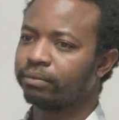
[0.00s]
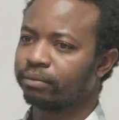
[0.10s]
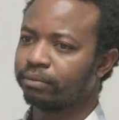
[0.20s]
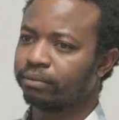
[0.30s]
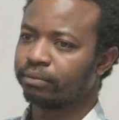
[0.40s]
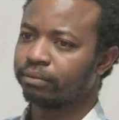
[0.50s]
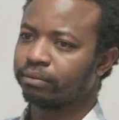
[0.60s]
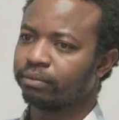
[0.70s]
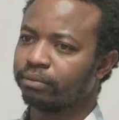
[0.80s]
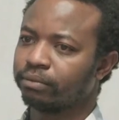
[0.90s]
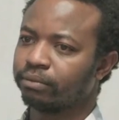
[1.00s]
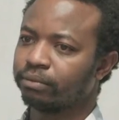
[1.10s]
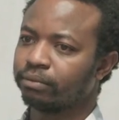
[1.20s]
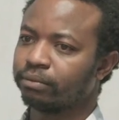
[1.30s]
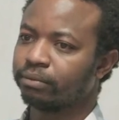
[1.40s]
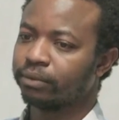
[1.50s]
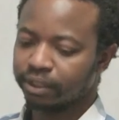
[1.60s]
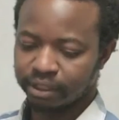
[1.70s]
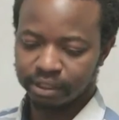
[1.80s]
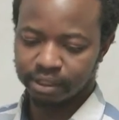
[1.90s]
measure the model
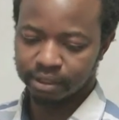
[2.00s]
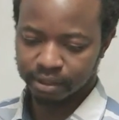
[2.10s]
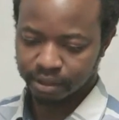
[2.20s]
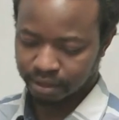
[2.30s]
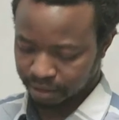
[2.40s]
effectiveness?